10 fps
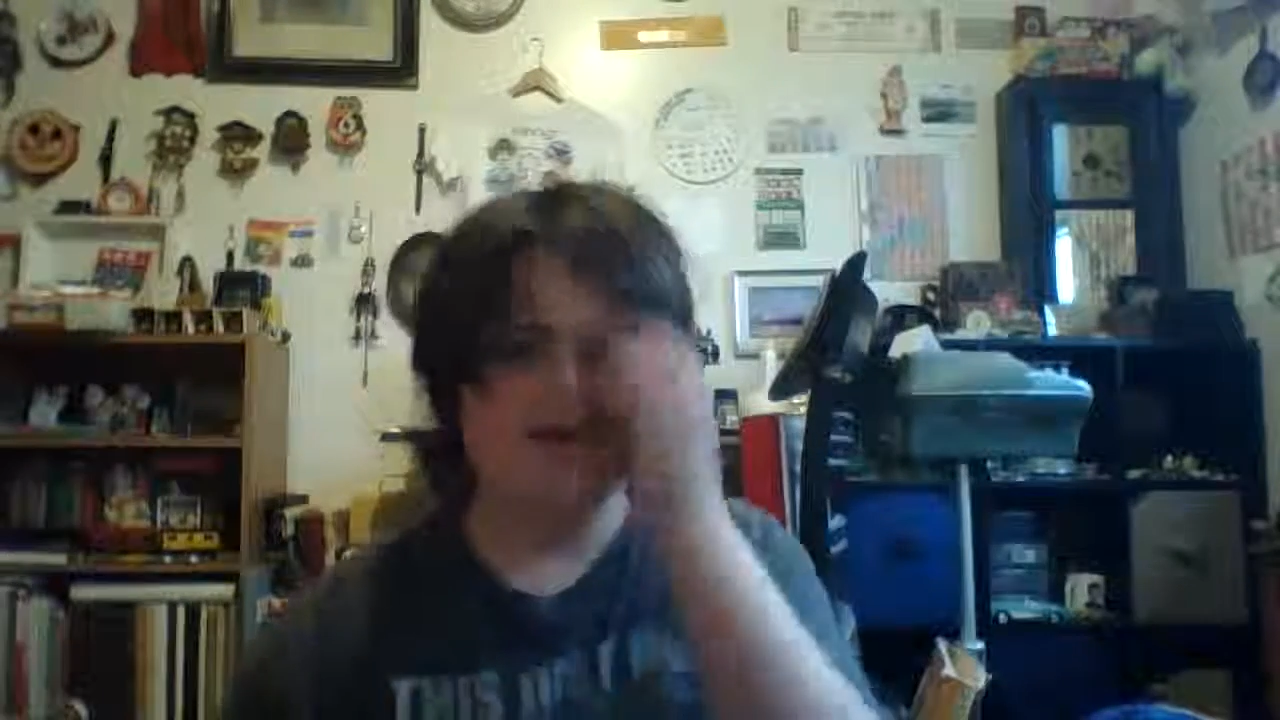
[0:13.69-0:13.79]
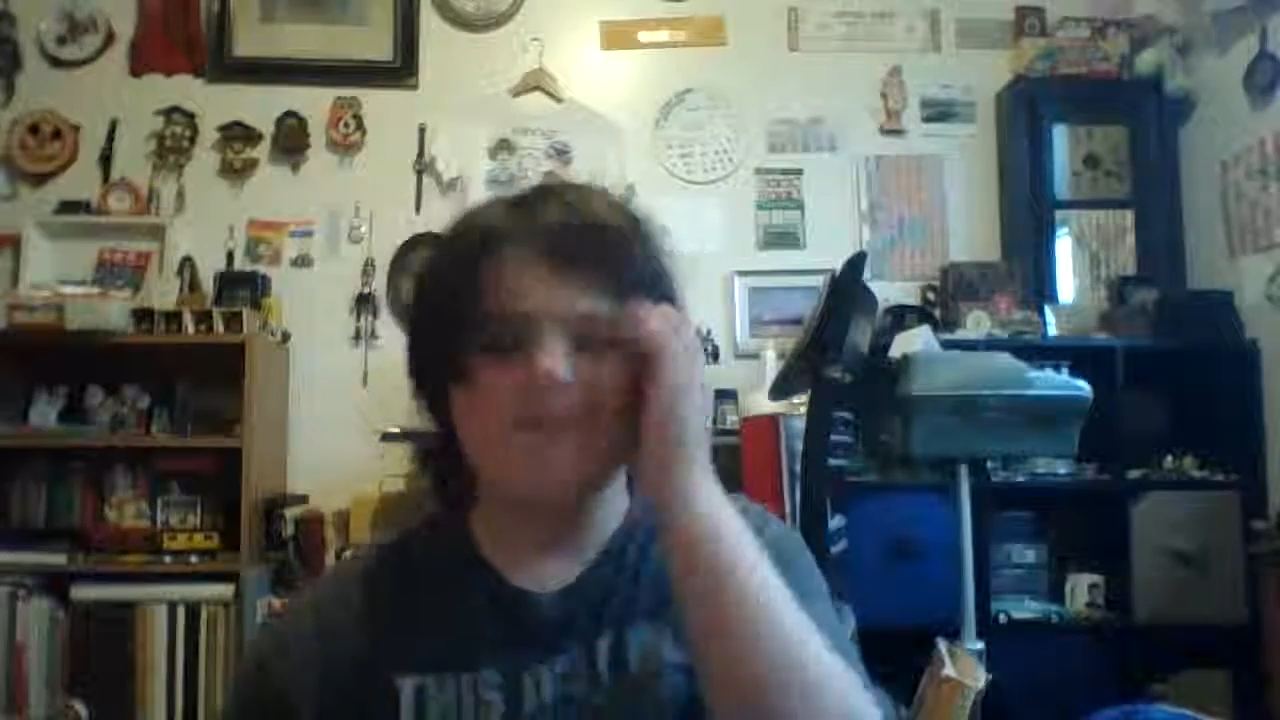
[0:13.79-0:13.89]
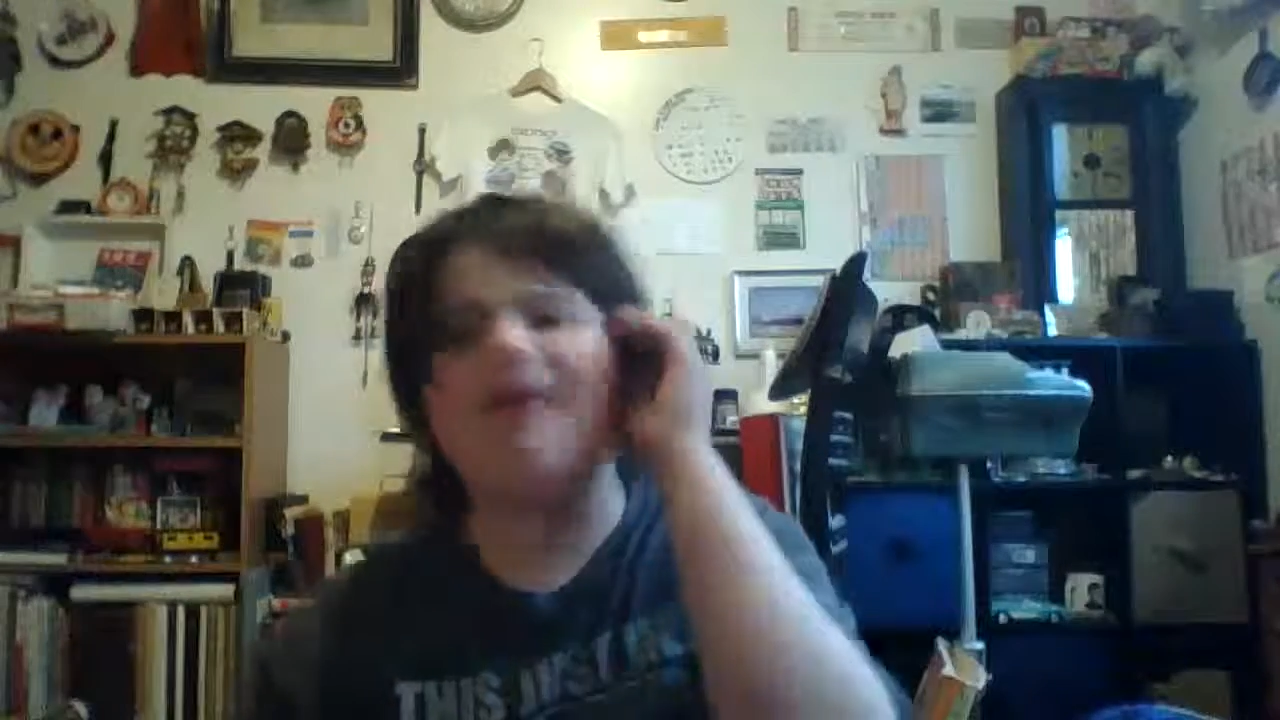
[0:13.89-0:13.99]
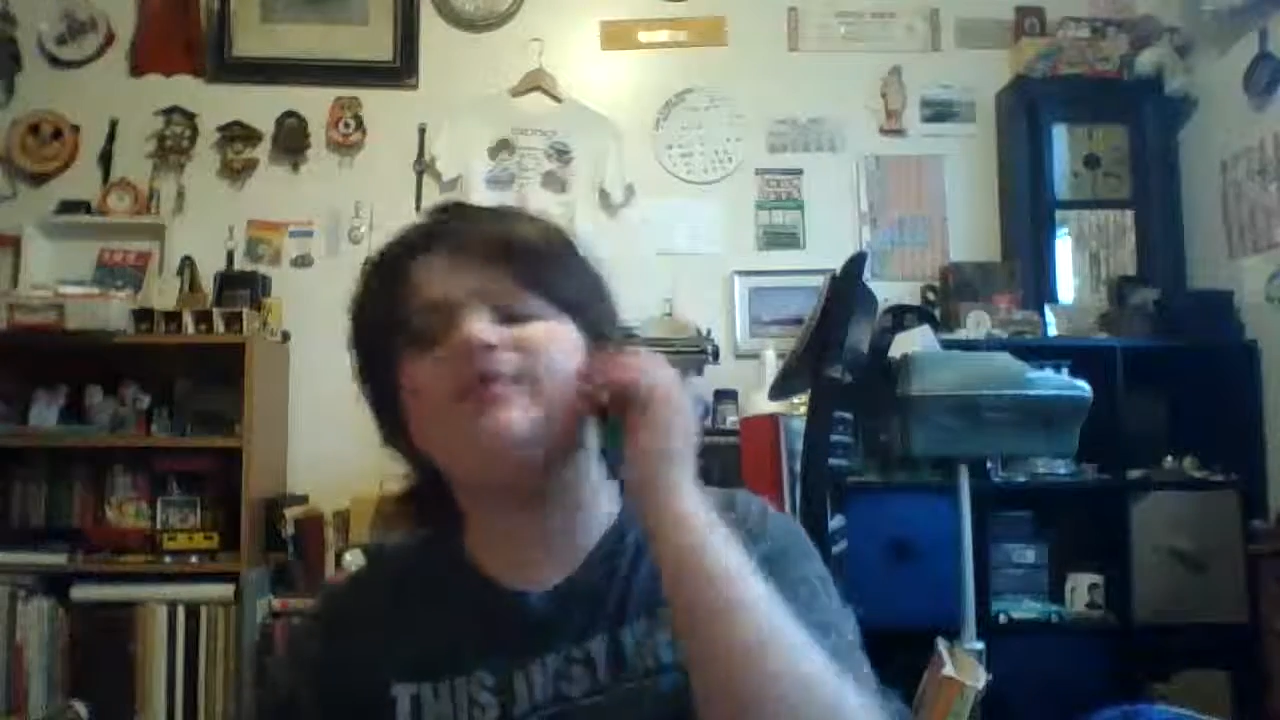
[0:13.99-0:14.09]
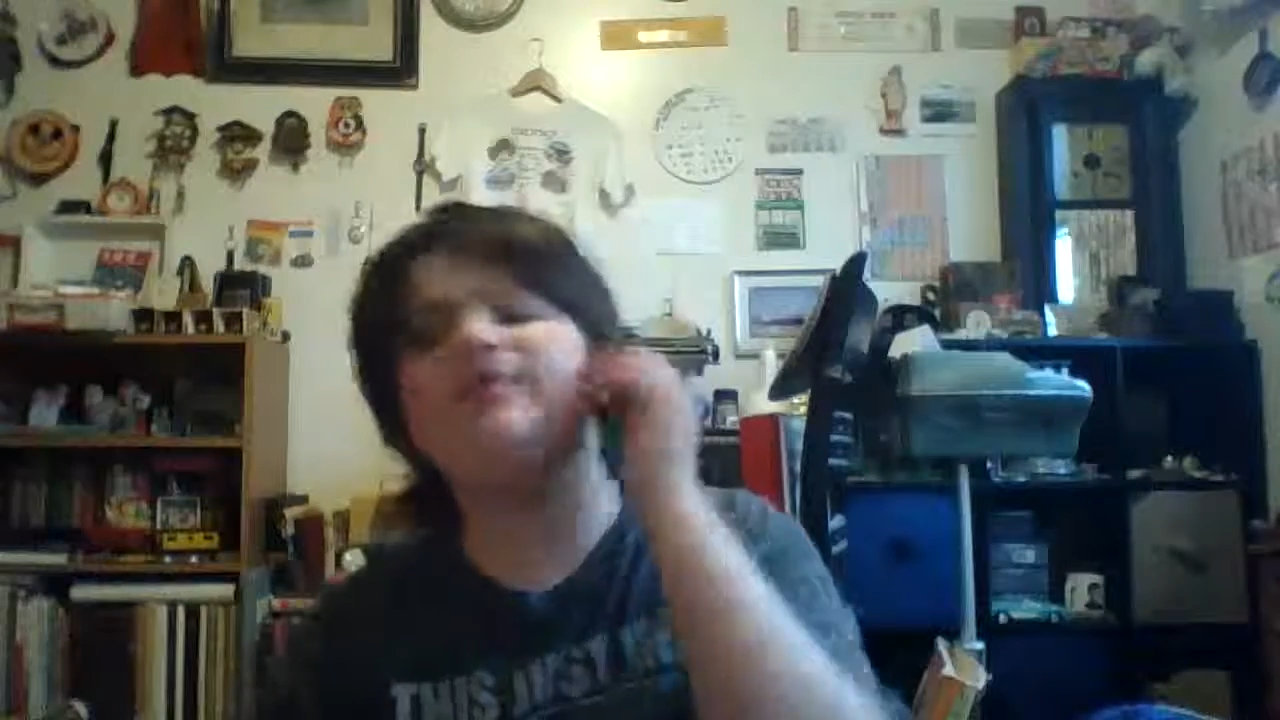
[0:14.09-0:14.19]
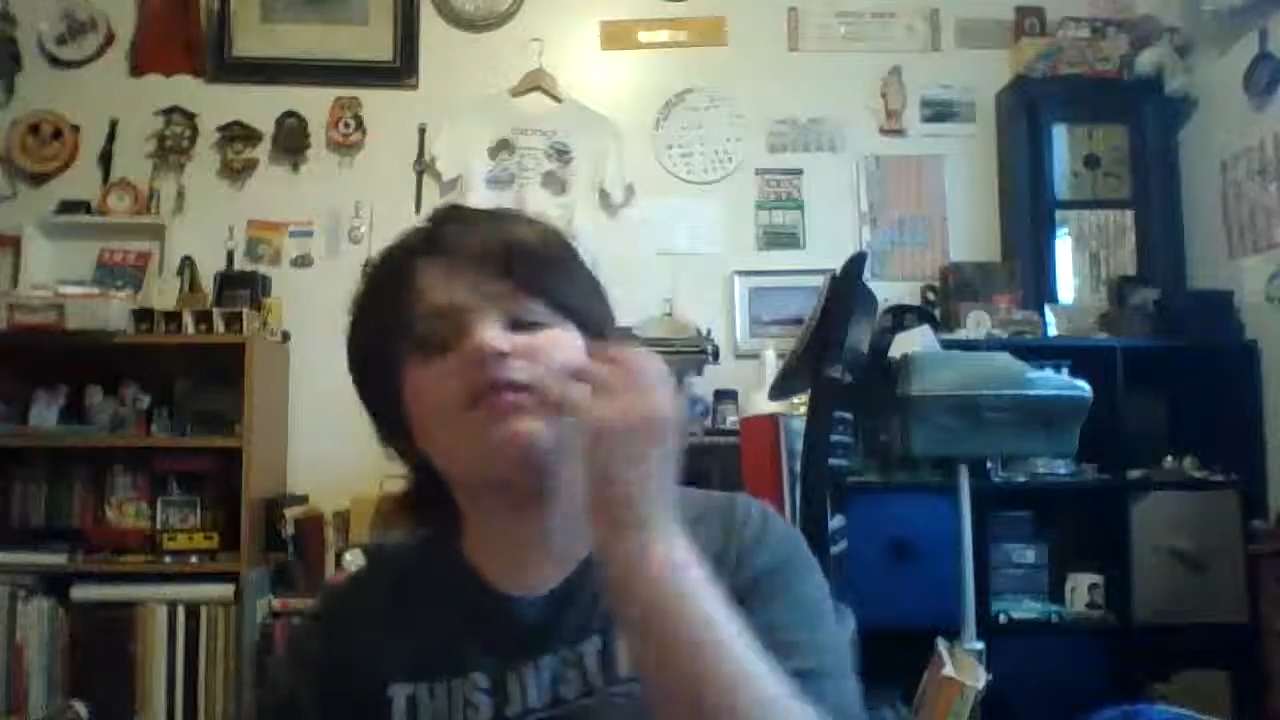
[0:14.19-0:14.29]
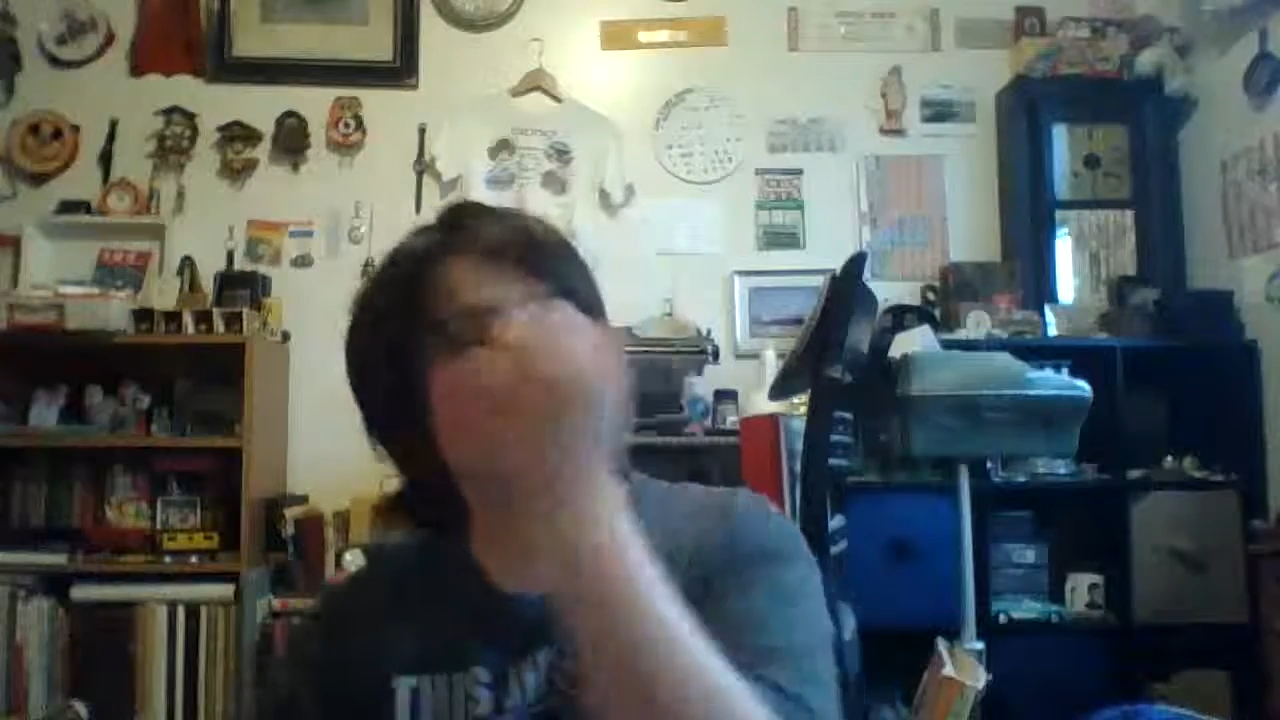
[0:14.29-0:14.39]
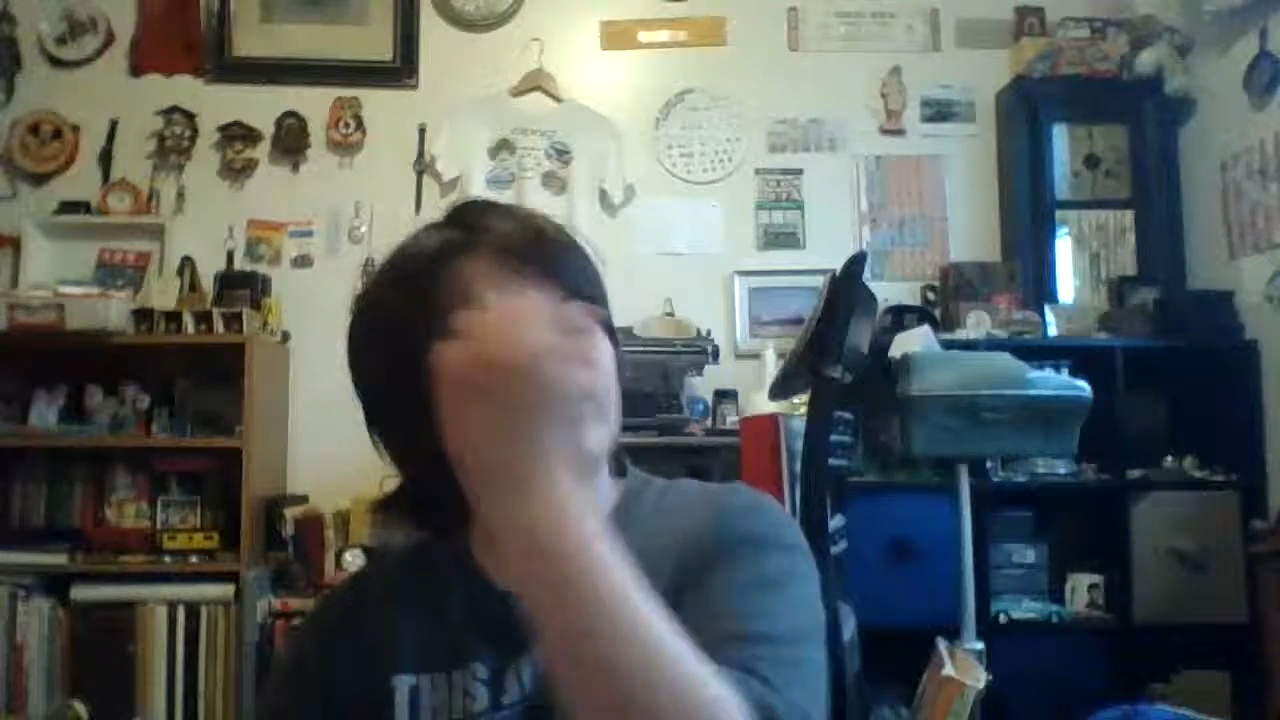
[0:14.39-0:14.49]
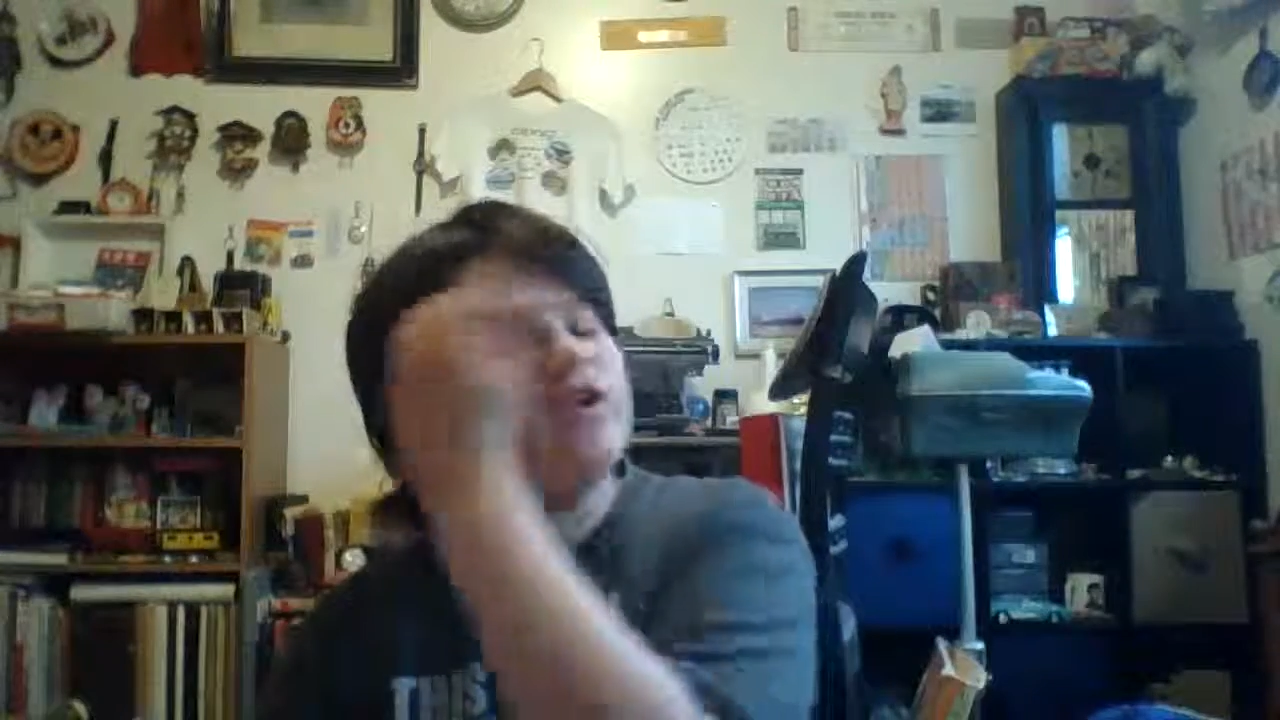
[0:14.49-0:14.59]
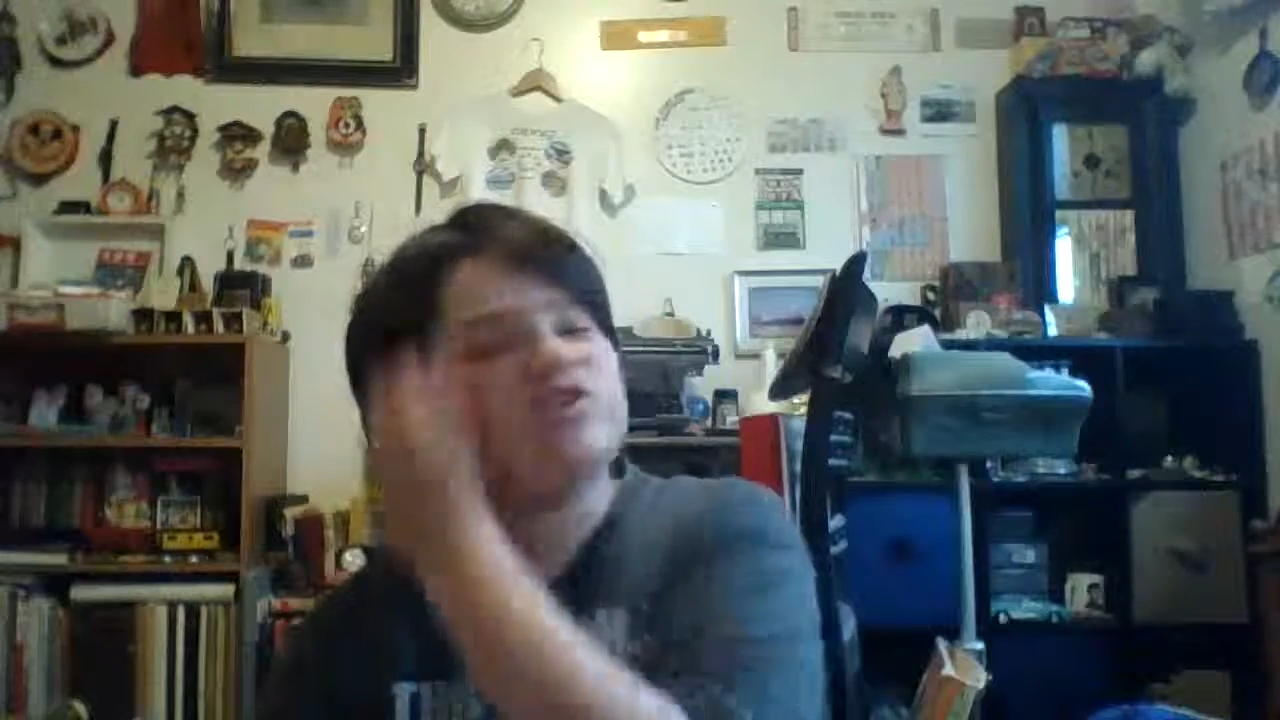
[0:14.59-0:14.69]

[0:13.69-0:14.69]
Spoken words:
but I'm still going